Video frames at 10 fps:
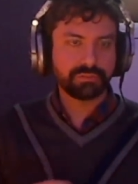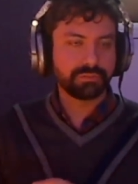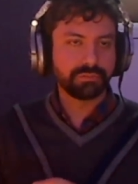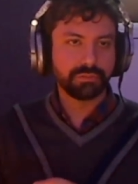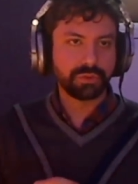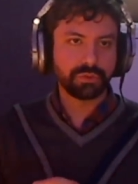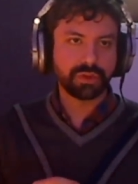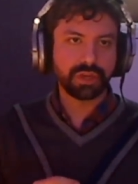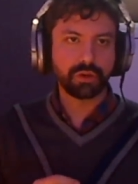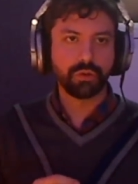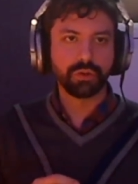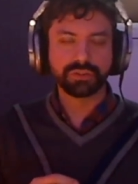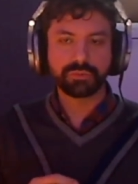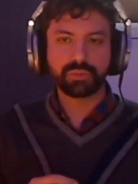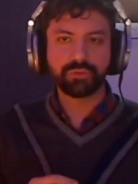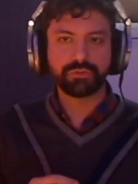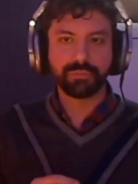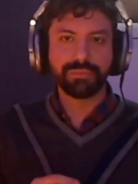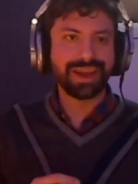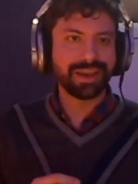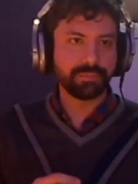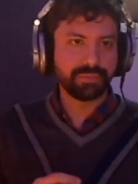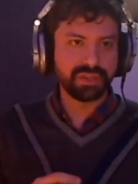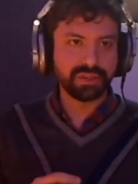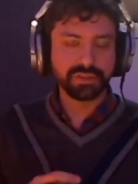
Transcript: you can call it proof of blind bid.